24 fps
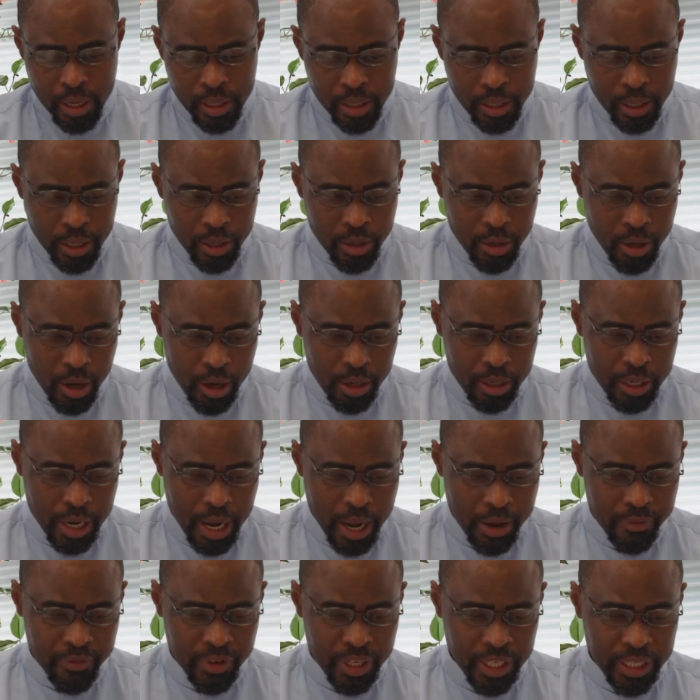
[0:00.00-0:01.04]
did not
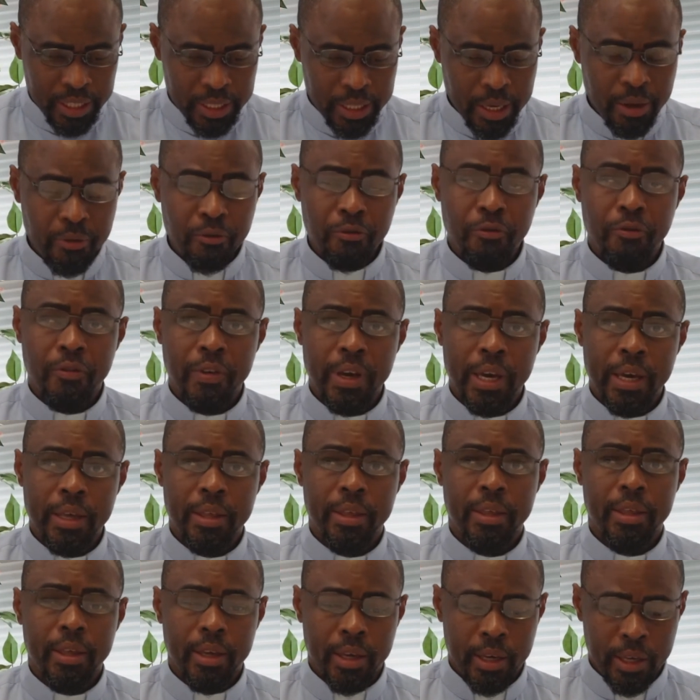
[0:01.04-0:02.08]
have the same
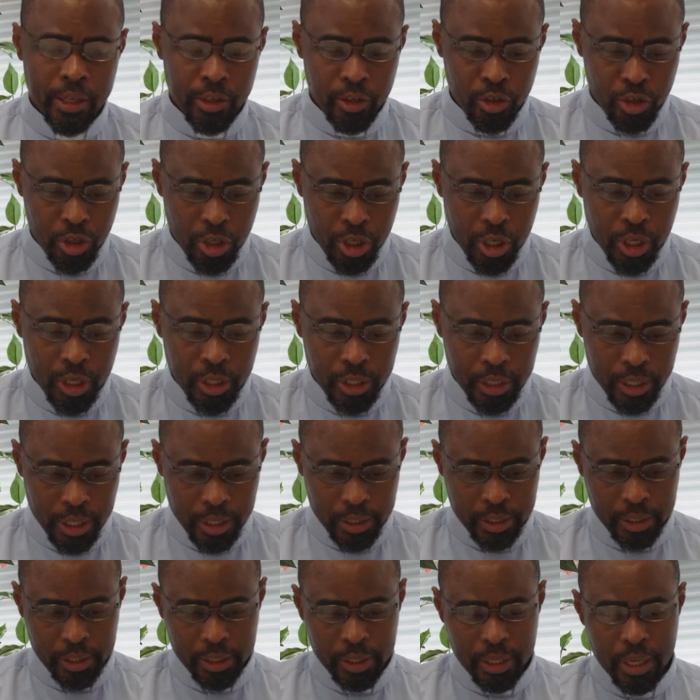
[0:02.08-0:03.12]
faith in
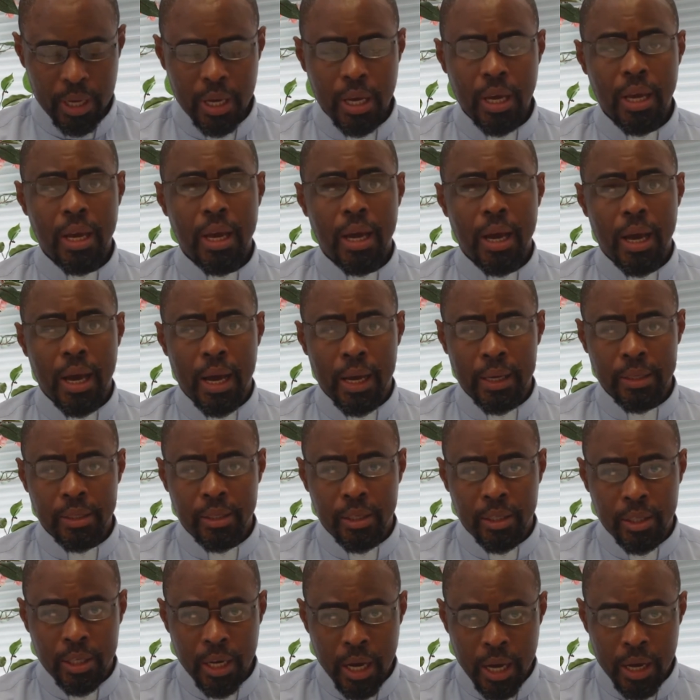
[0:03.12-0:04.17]
Jesus
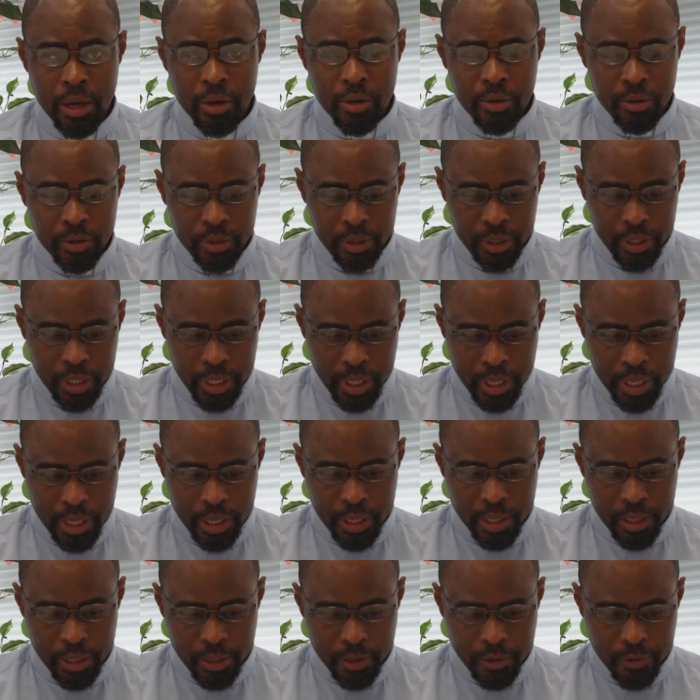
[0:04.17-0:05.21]
as Jairus
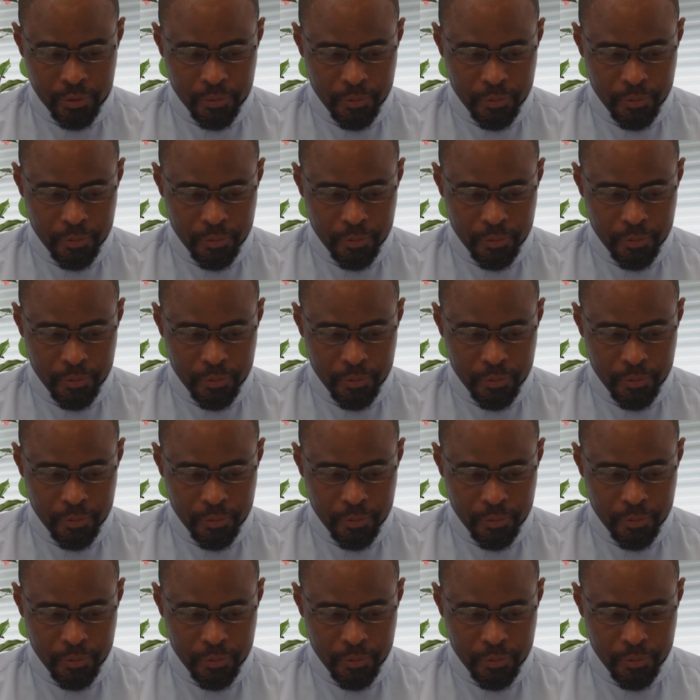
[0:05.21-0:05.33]
did.